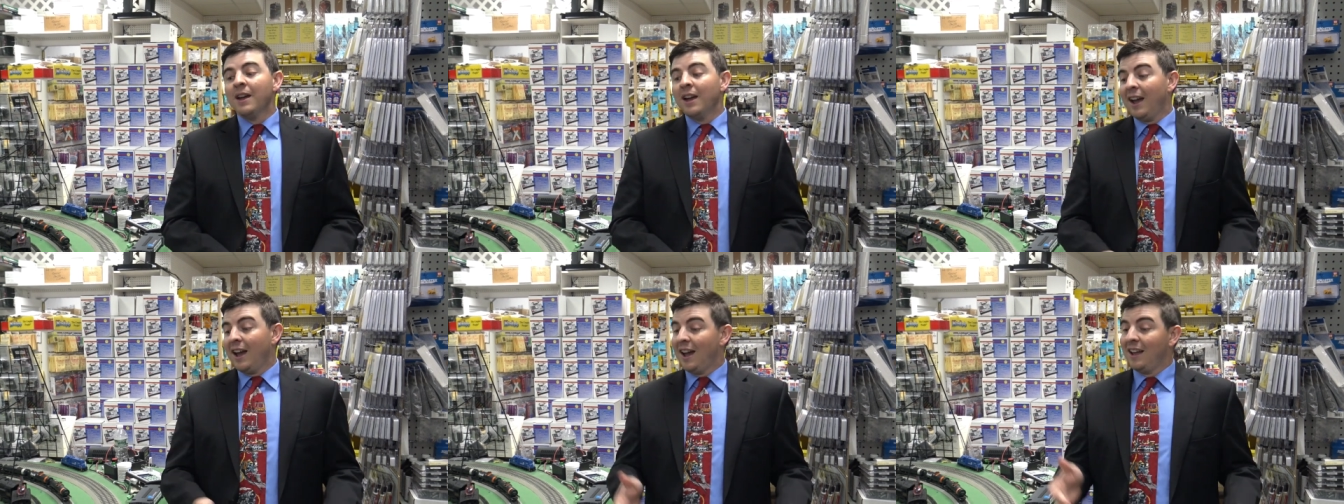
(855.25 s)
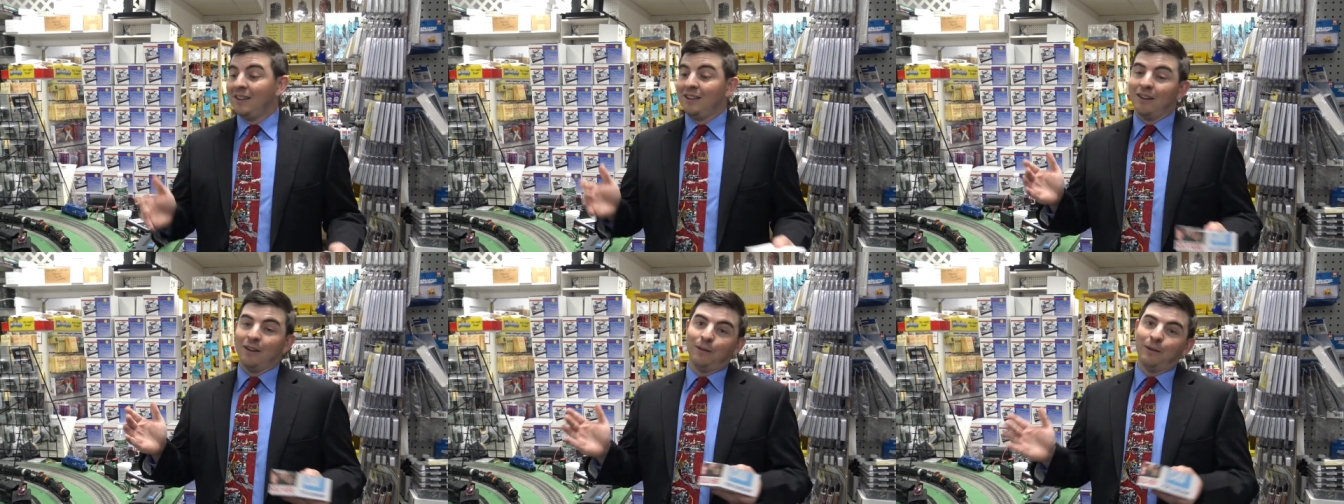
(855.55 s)

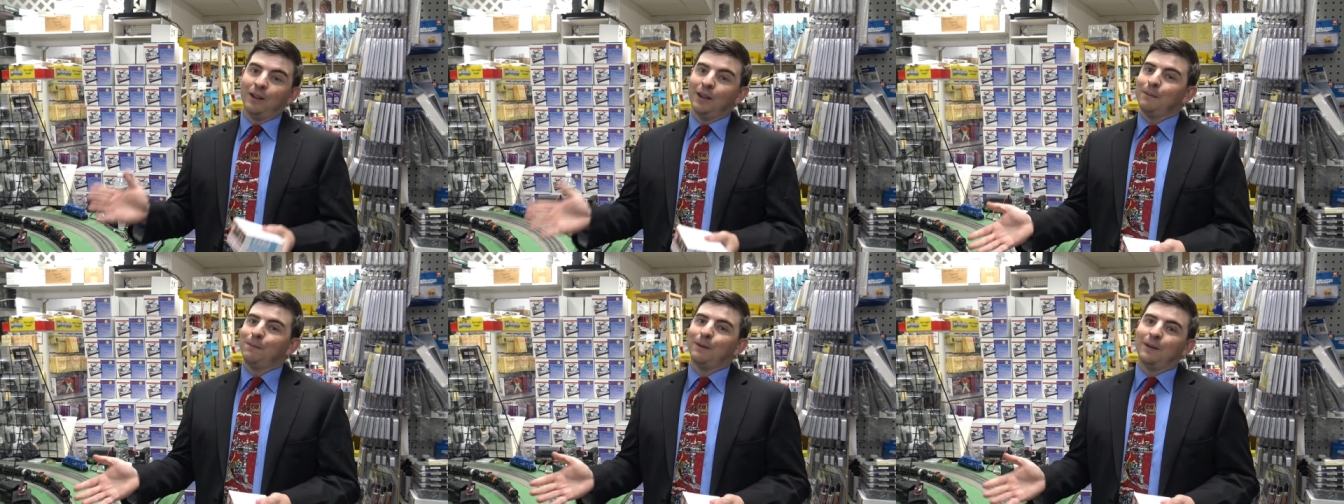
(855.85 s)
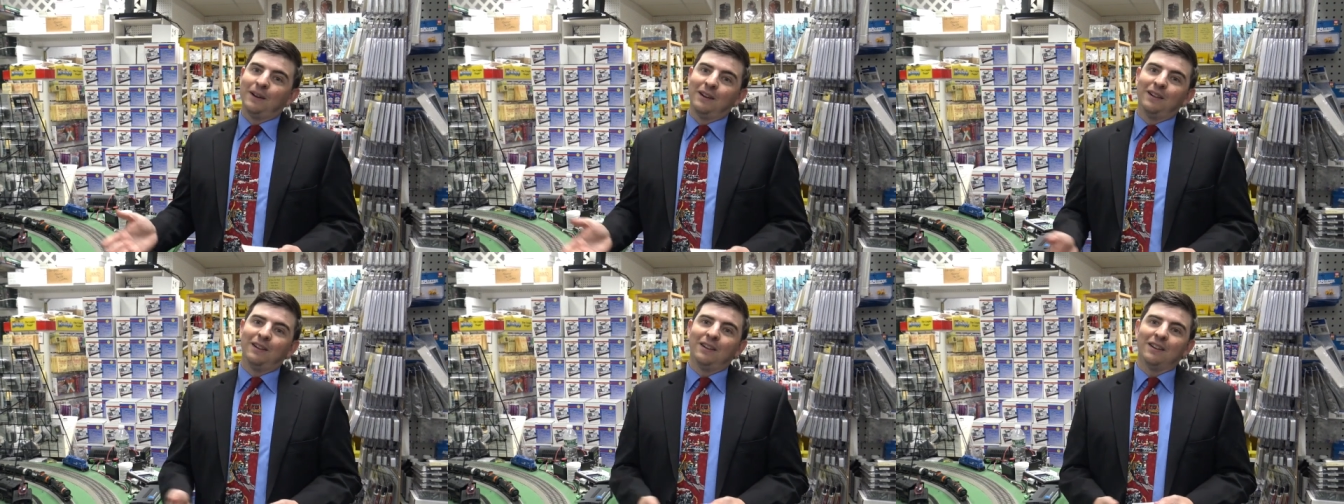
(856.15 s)
and they're really
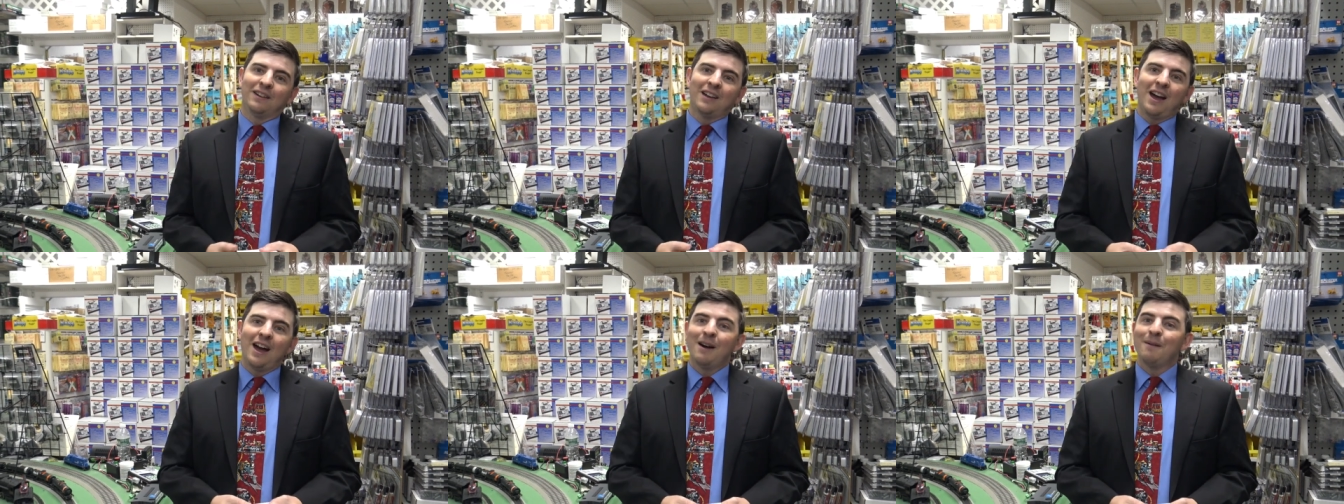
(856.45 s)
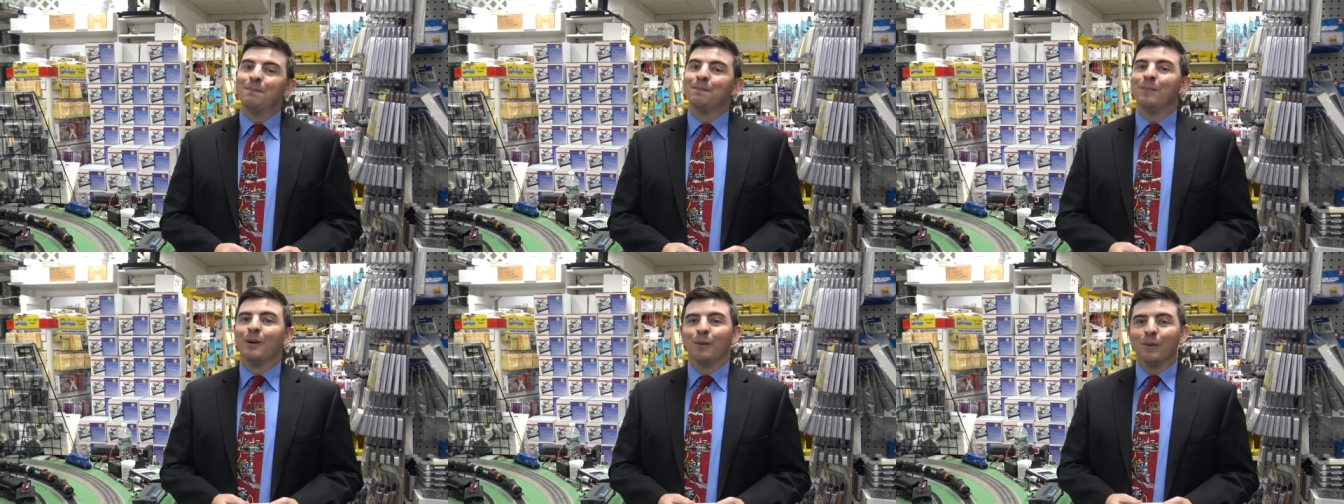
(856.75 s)
pretty to look
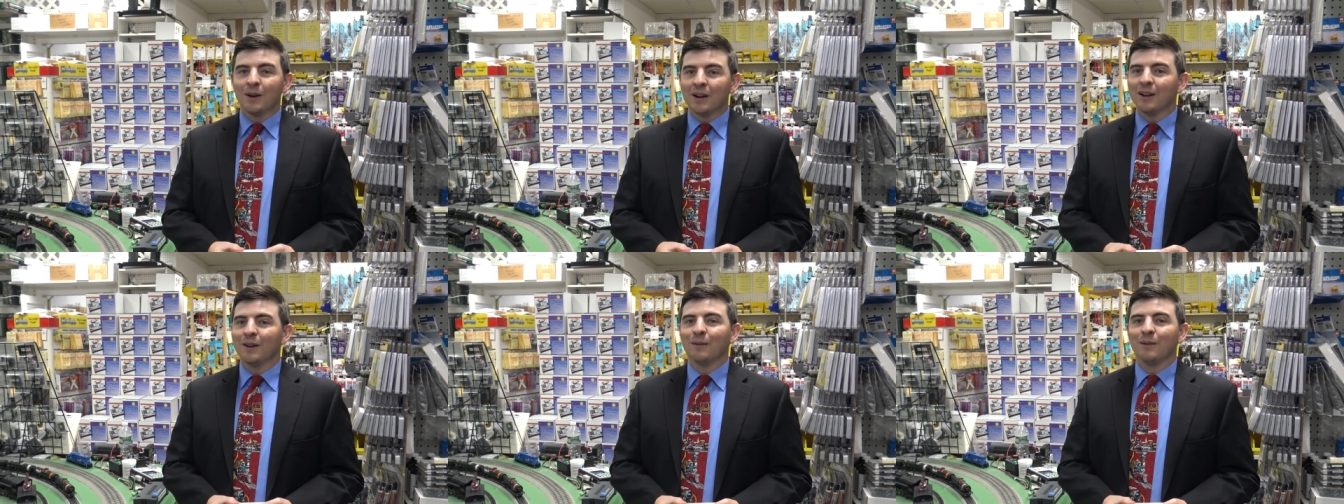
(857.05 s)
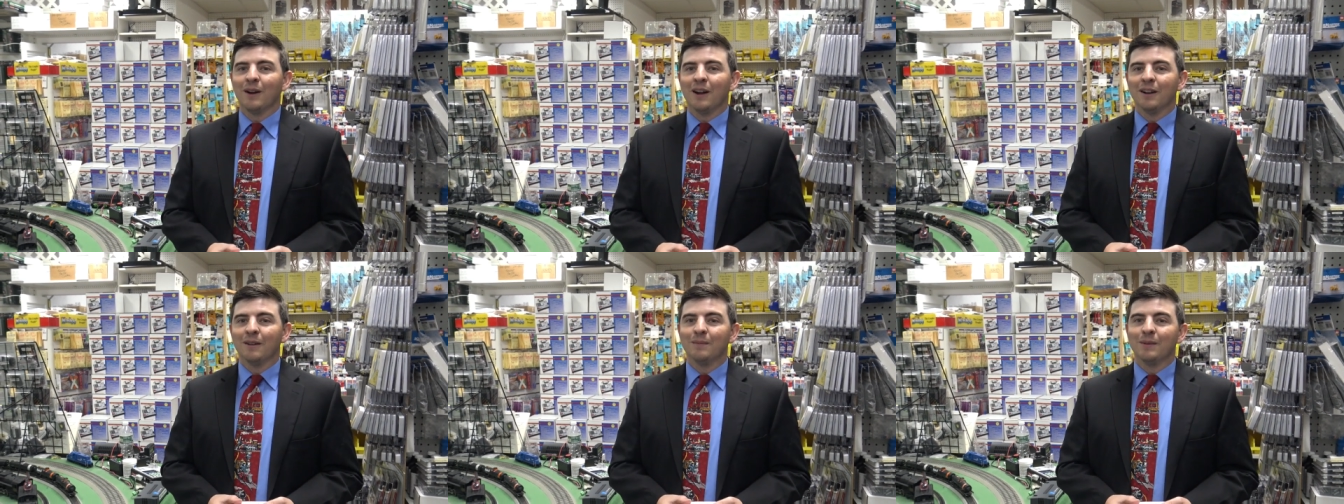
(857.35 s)
at, but we're gonna
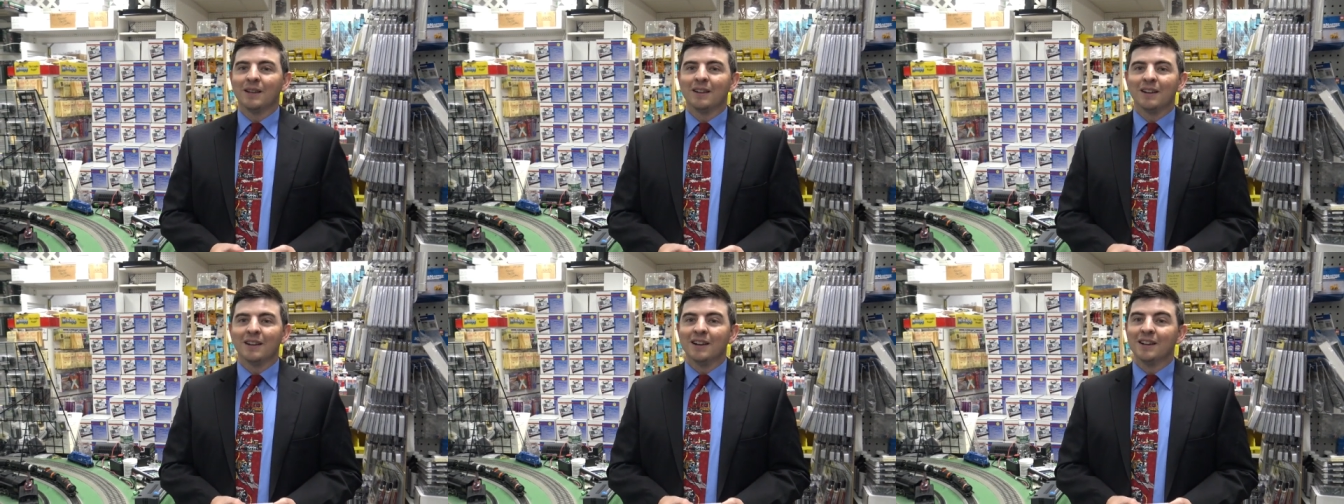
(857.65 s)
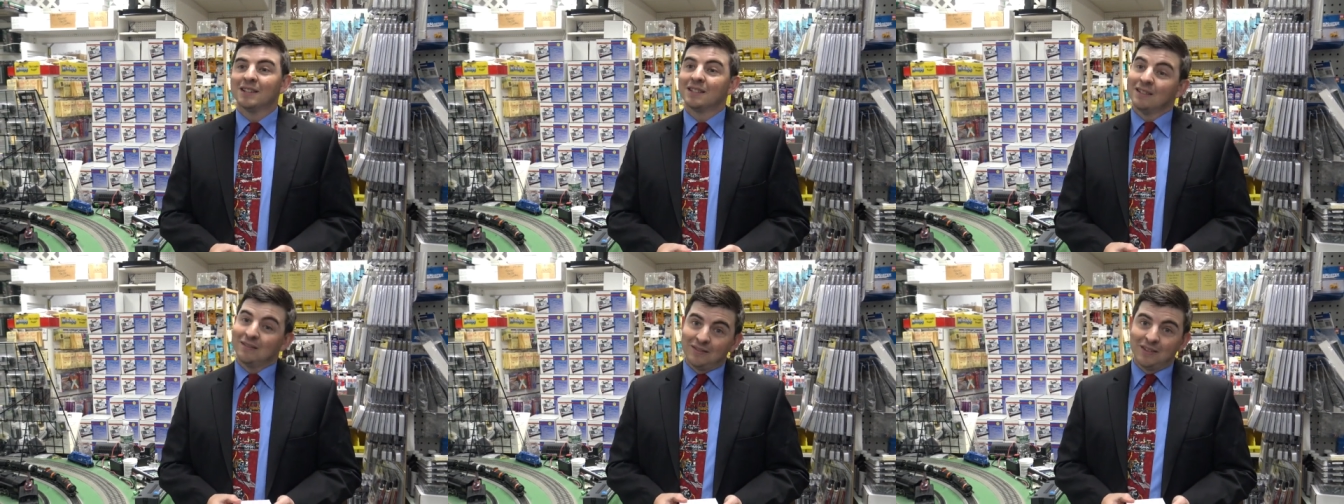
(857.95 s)
run them
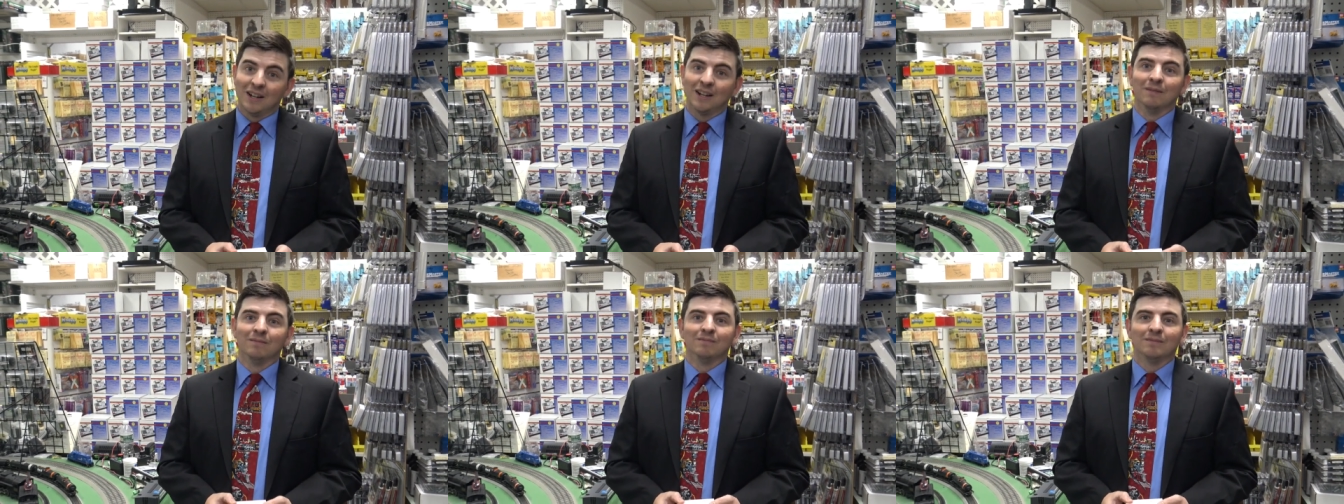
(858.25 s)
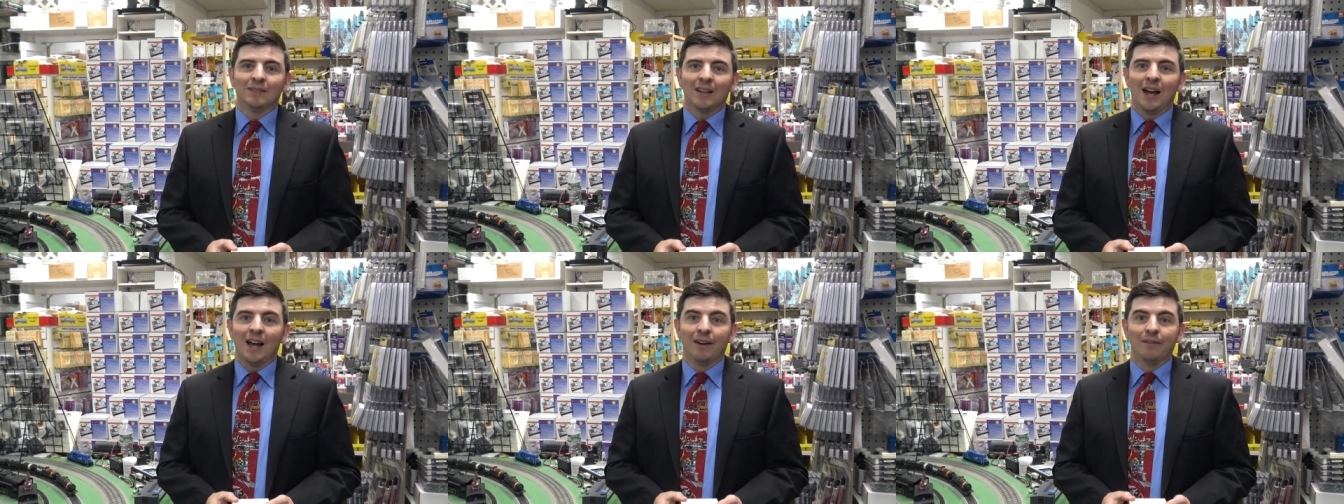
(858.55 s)
because, well,
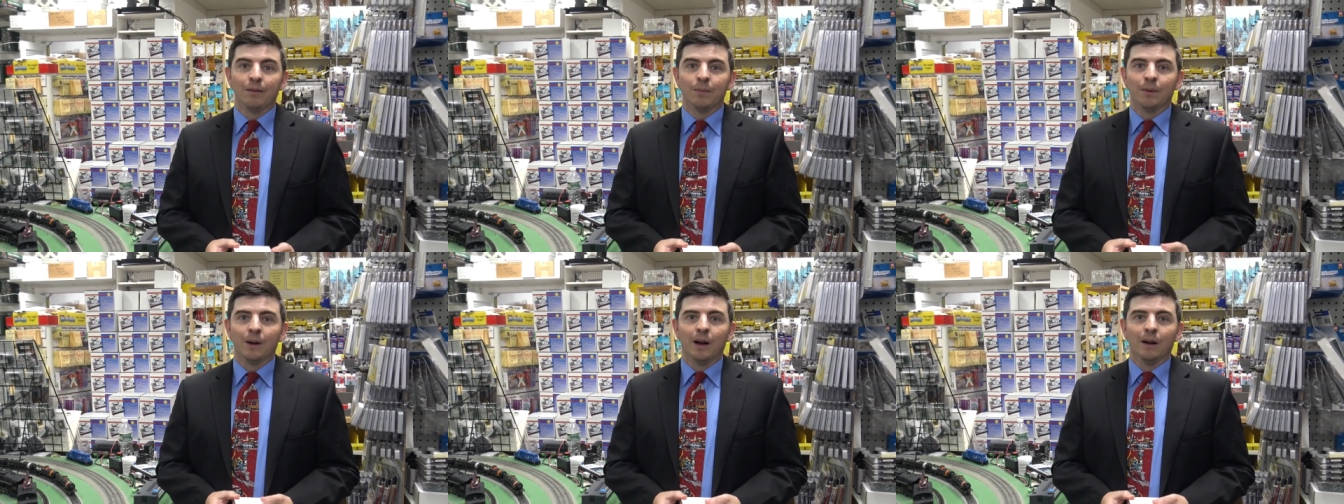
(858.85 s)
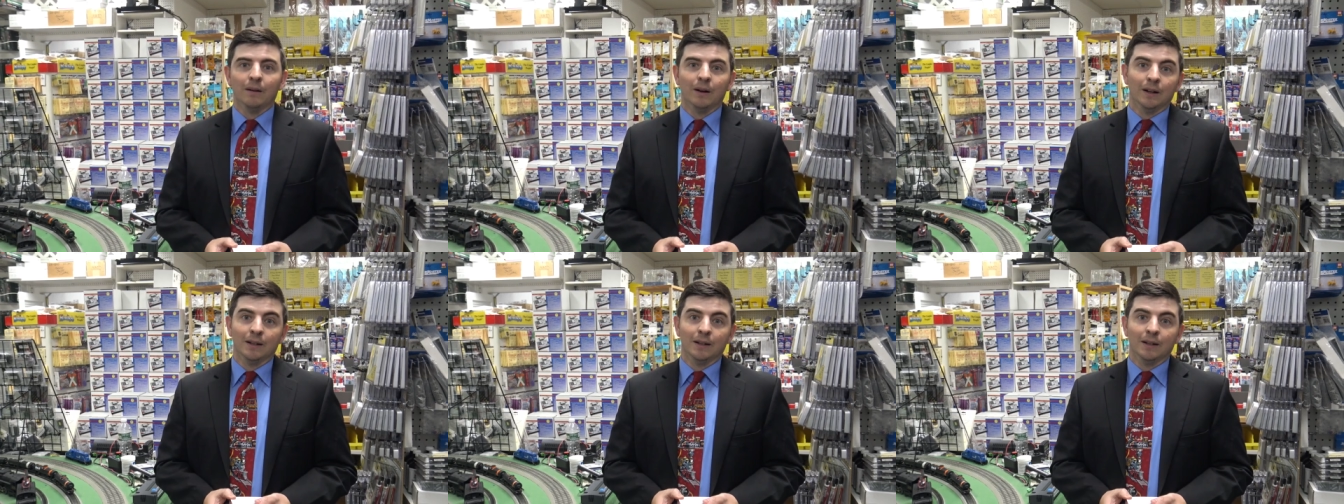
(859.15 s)
I have a problem.